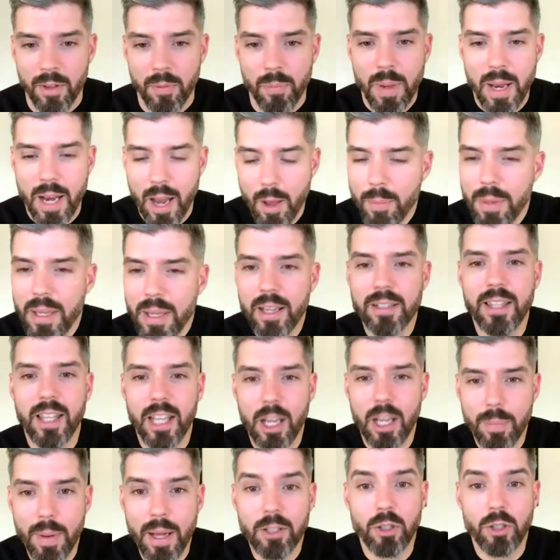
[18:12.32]
Man, how many of you guys
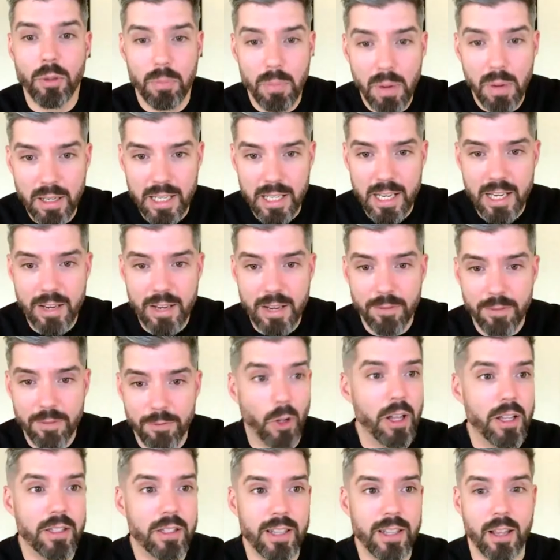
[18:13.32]
think about your money and
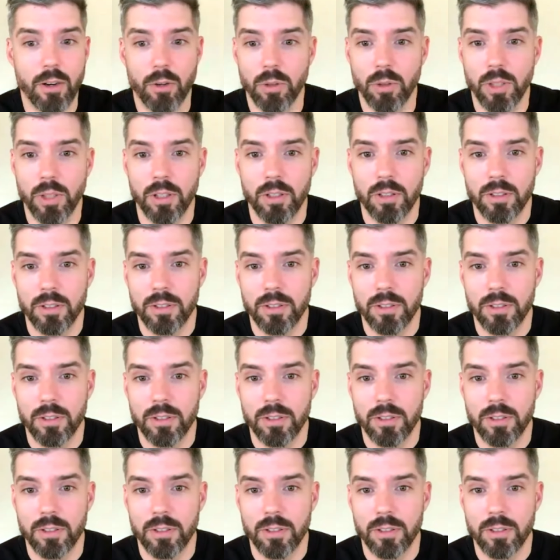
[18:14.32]
feel unsettled?